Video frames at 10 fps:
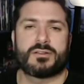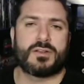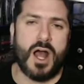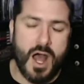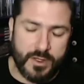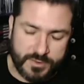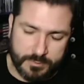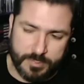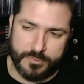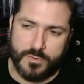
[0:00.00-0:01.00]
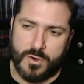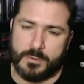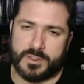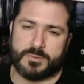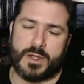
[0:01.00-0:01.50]
awesome
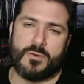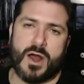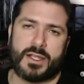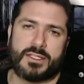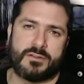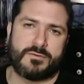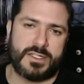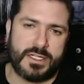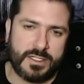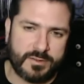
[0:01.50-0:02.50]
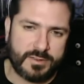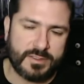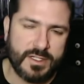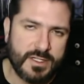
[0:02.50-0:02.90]
performance by Joaquin Phoenix.